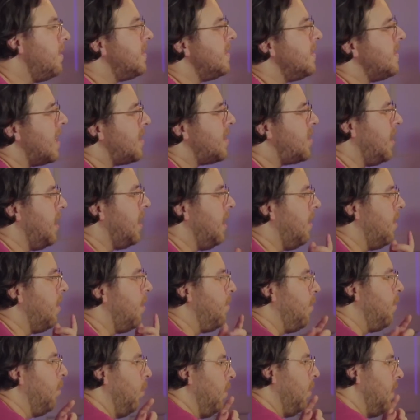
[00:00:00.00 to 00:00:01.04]
is actually a
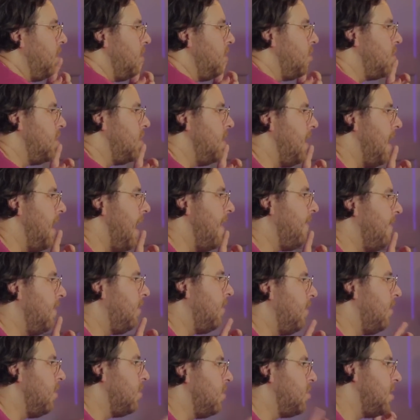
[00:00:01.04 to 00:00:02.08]
rule that you should never
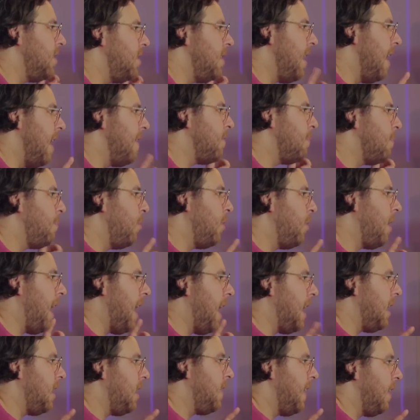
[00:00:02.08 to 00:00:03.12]
do. You should never put
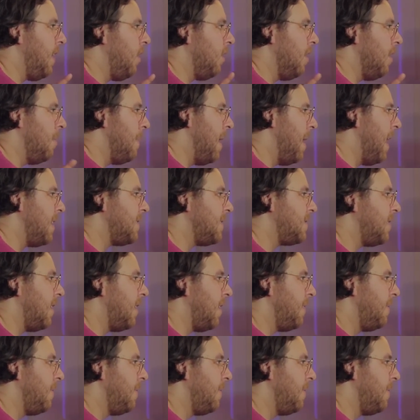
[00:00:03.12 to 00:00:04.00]
anything on the master,